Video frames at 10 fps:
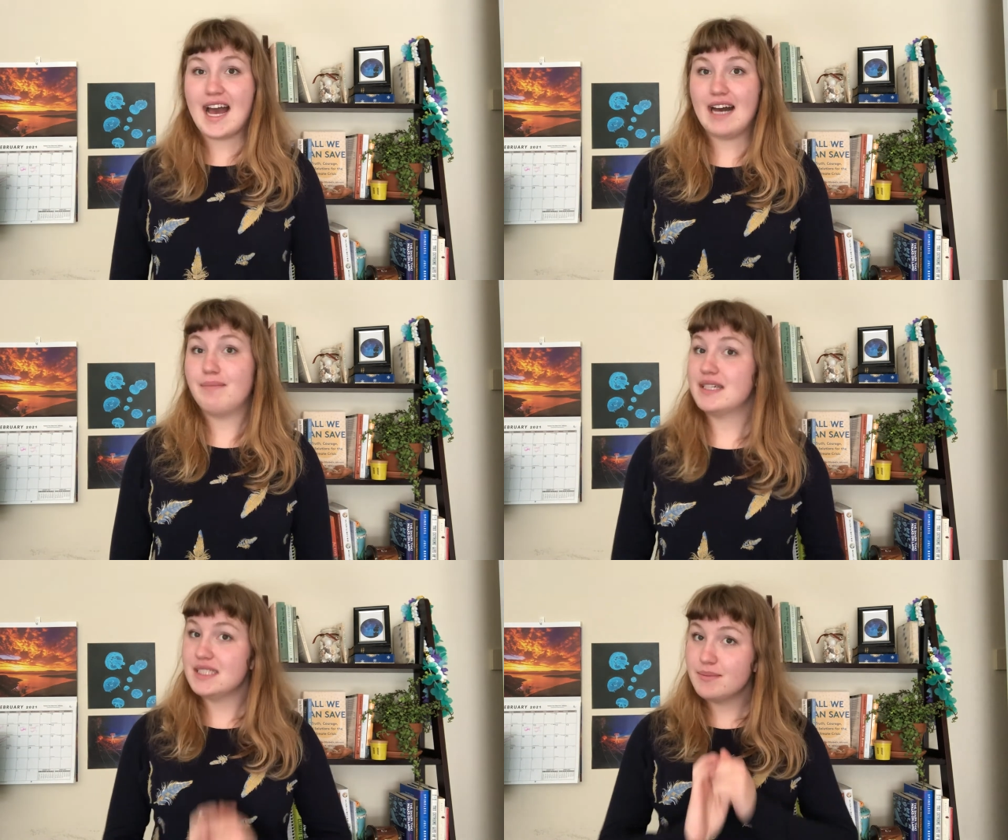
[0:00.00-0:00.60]
I
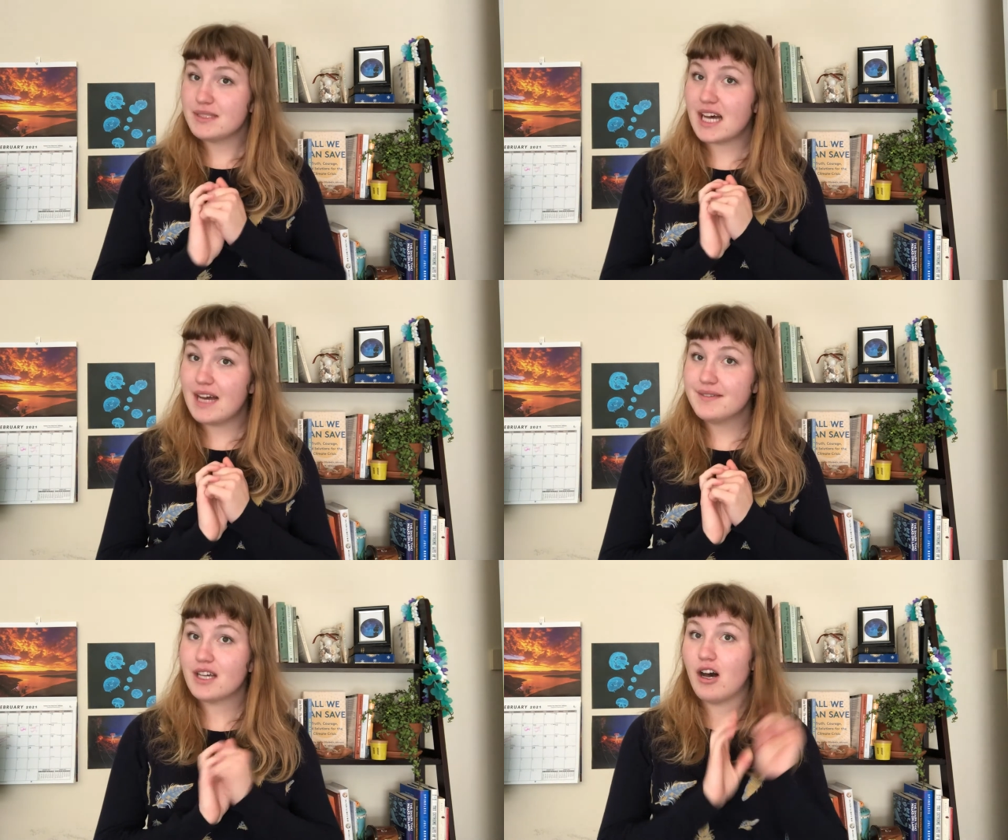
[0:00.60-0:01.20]
have my deep
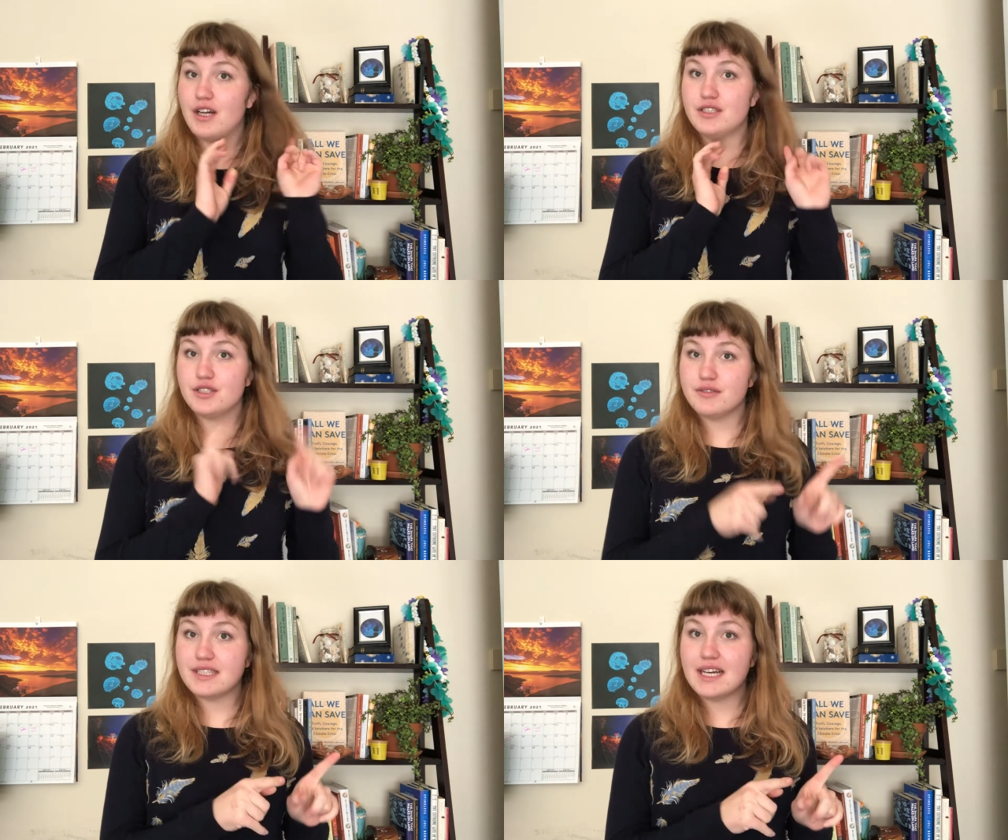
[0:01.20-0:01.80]
dives on
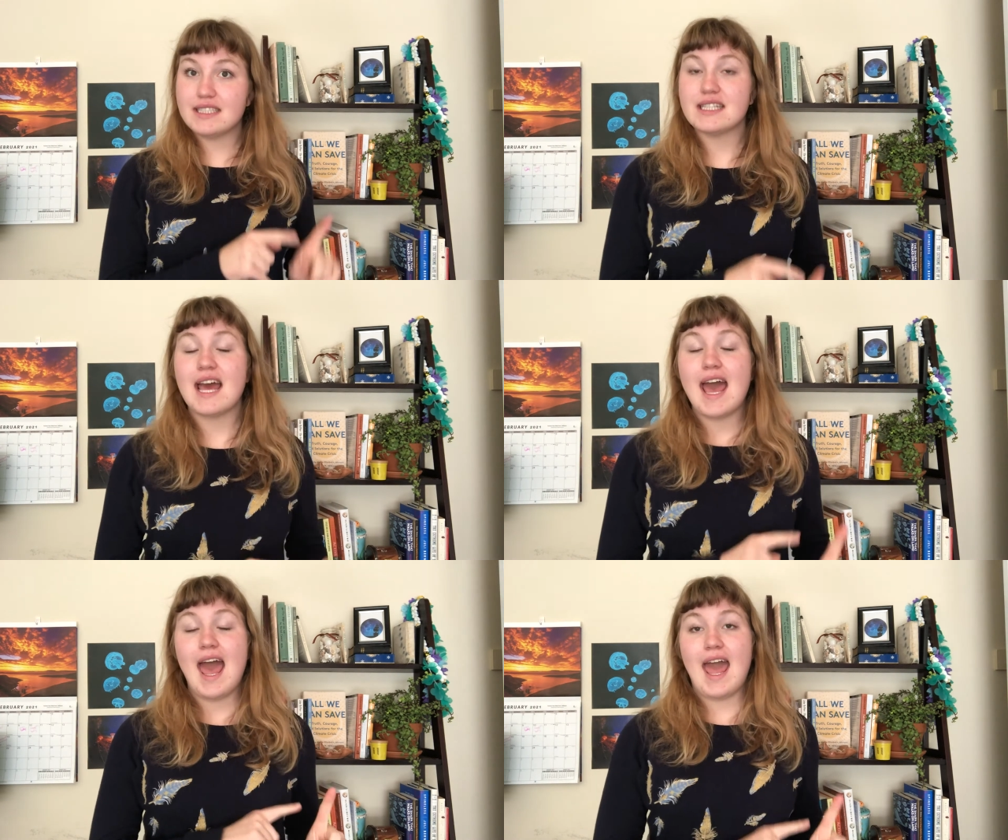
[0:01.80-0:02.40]
Tuesdays
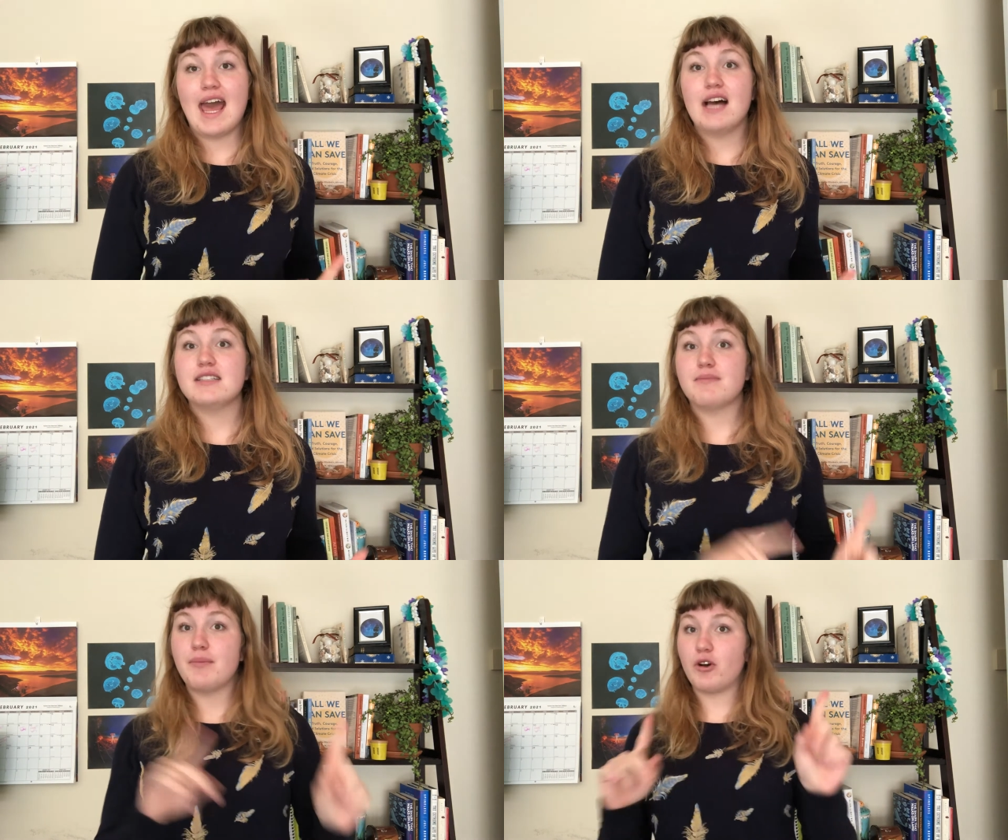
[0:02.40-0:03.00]

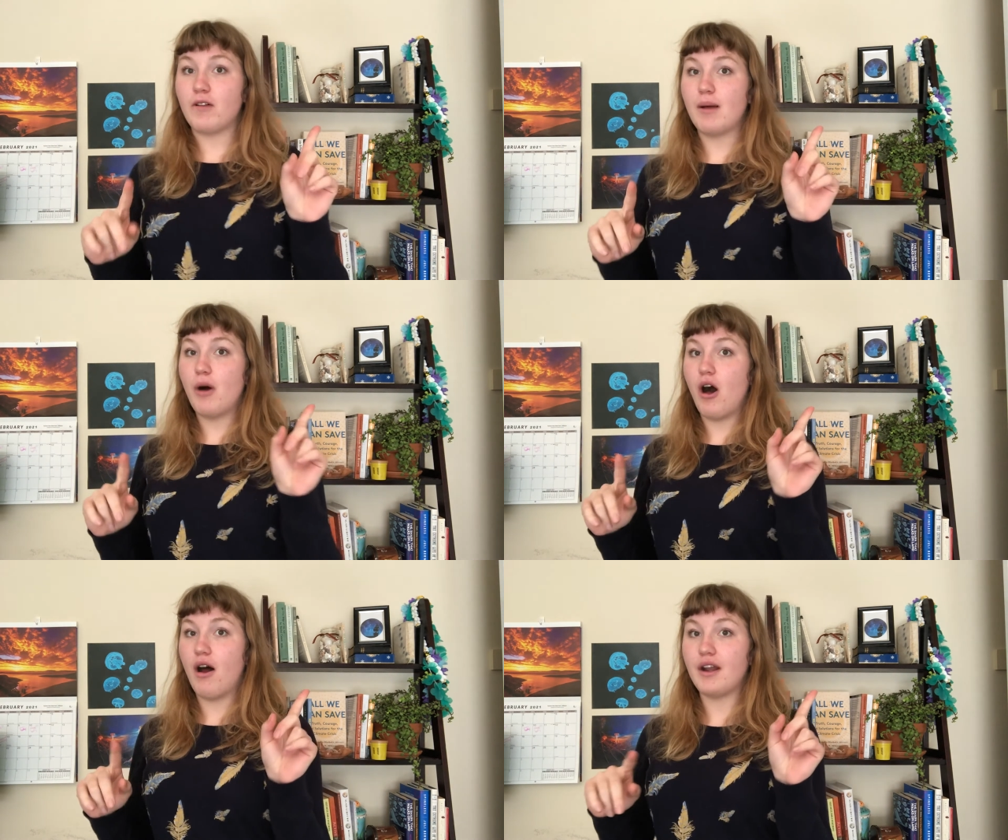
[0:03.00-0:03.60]
and my book
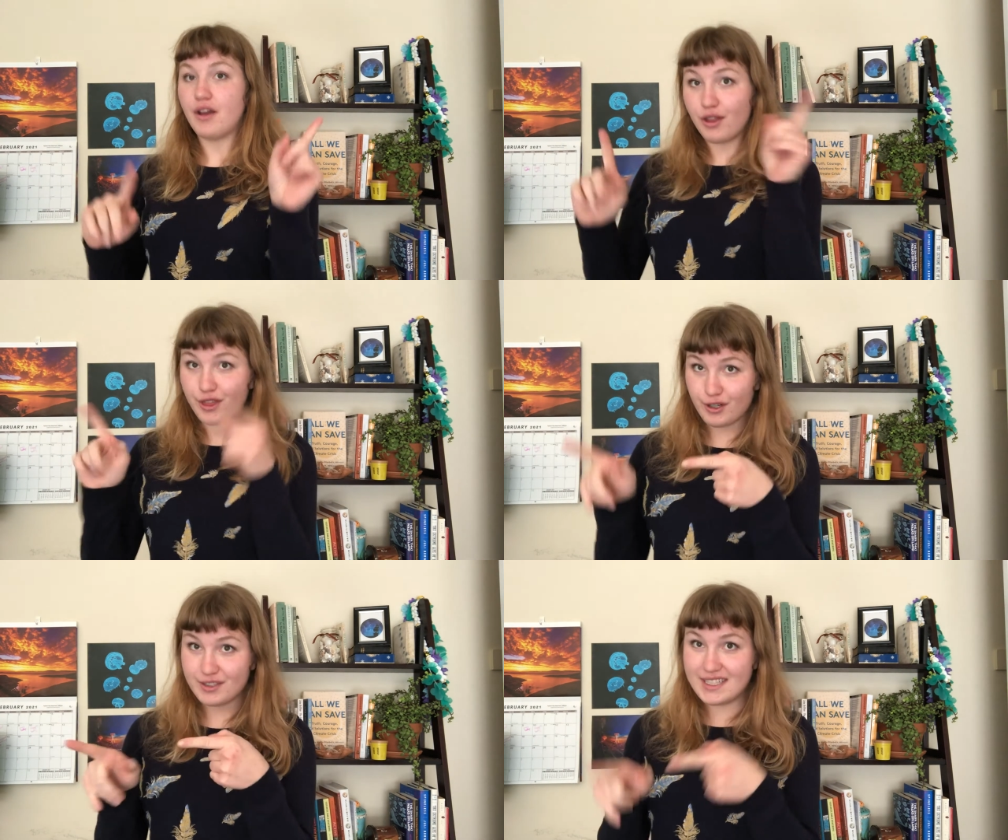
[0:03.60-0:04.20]
club on
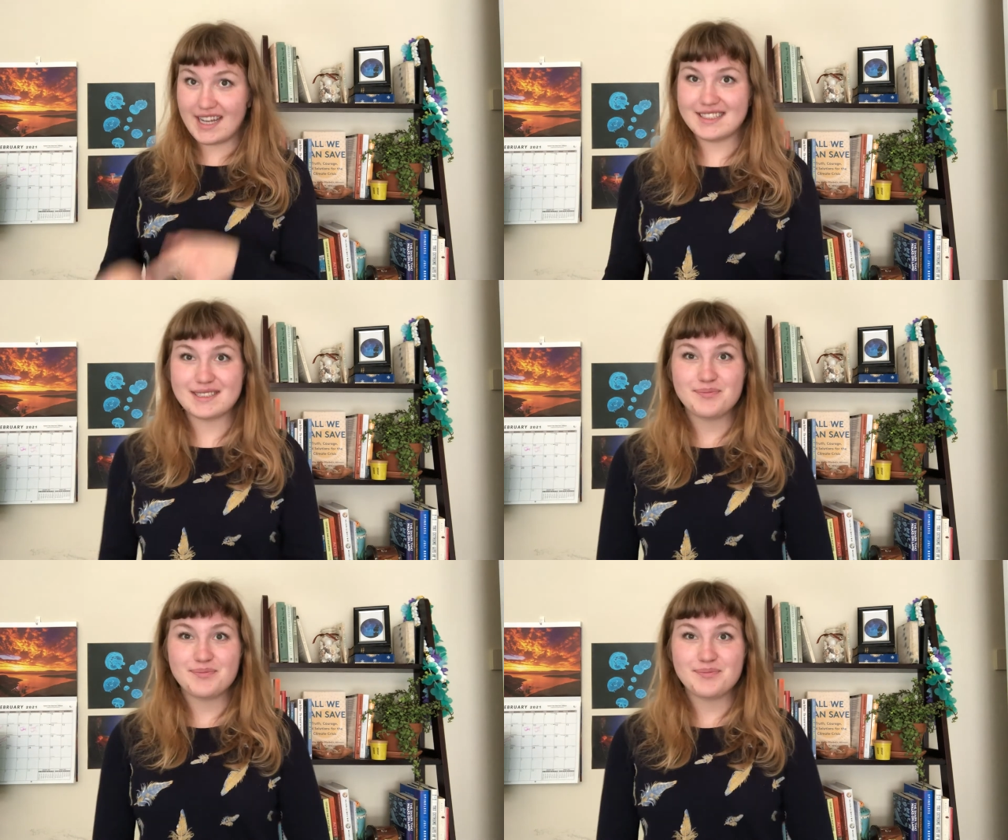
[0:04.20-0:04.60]
Thursdays.